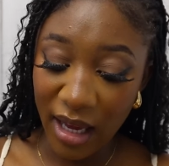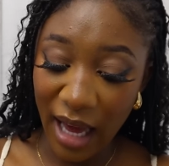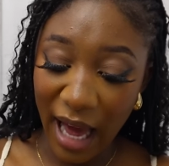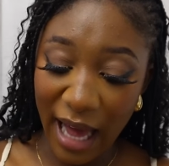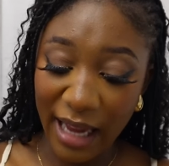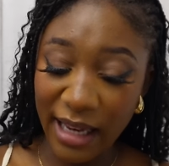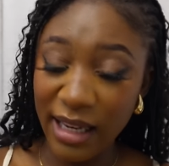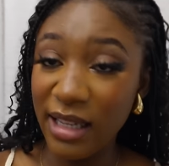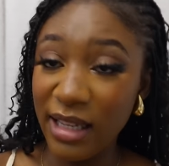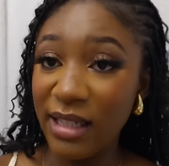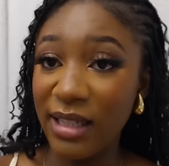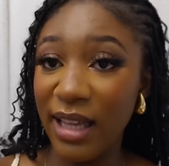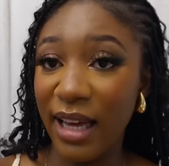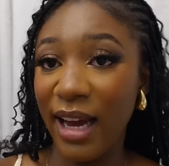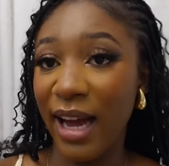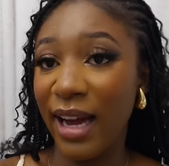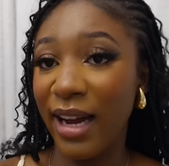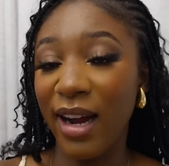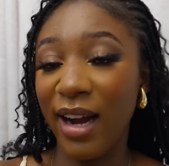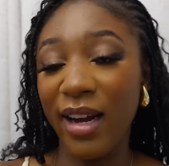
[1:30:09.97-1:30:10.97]
at least like
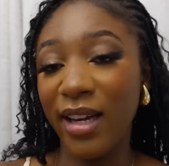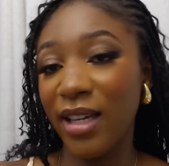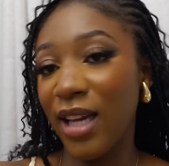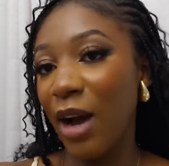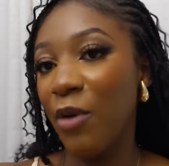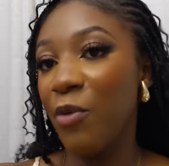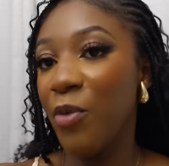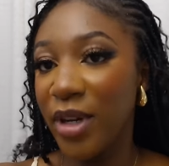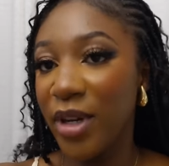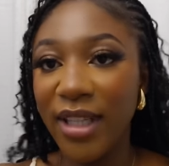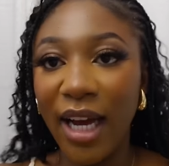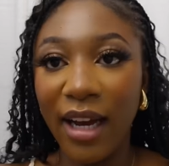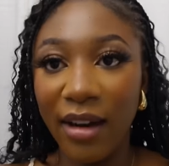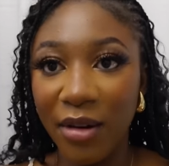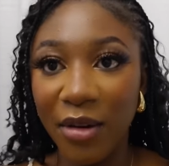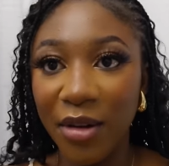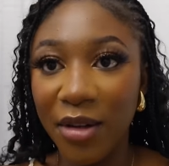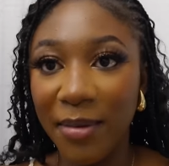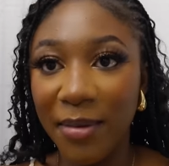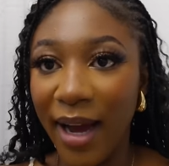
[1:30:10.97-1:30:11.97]
i can't i wish i
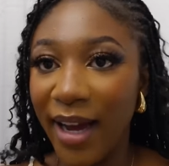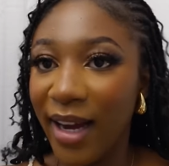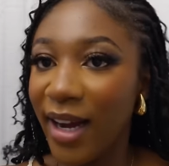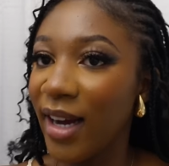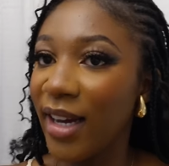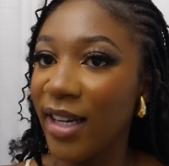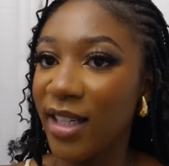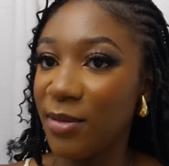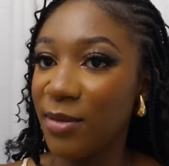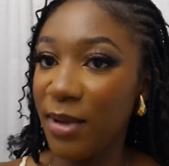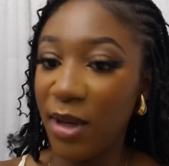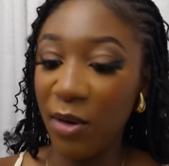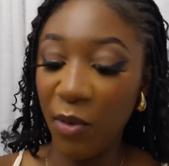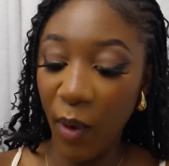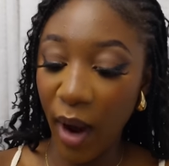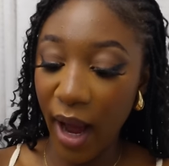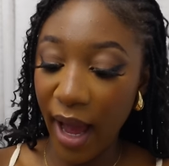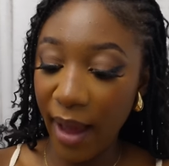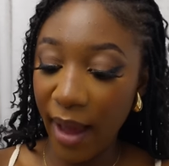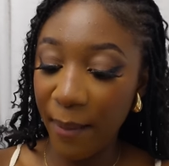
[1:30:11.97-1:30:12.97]
could but i can't explain
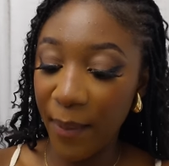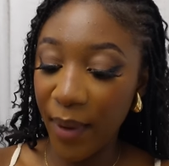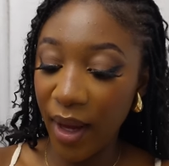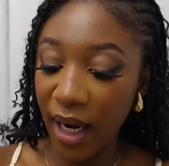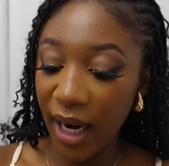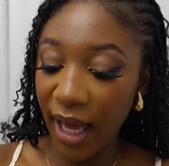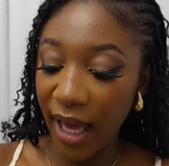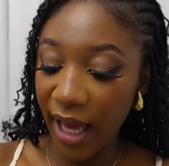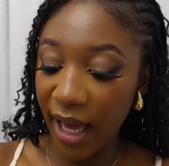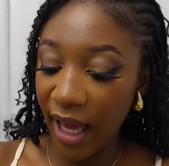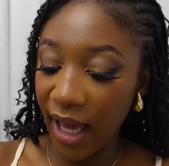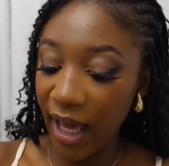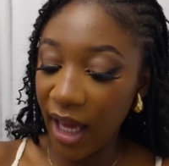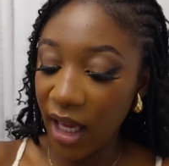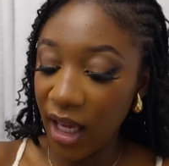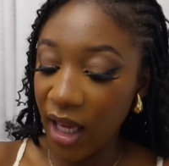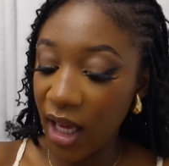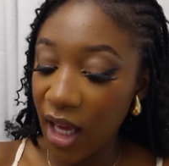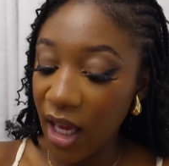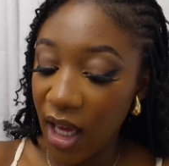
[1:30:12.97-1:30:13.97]
why but
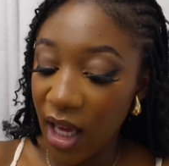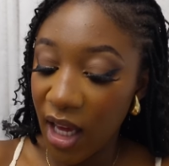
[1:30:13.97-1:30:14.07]
like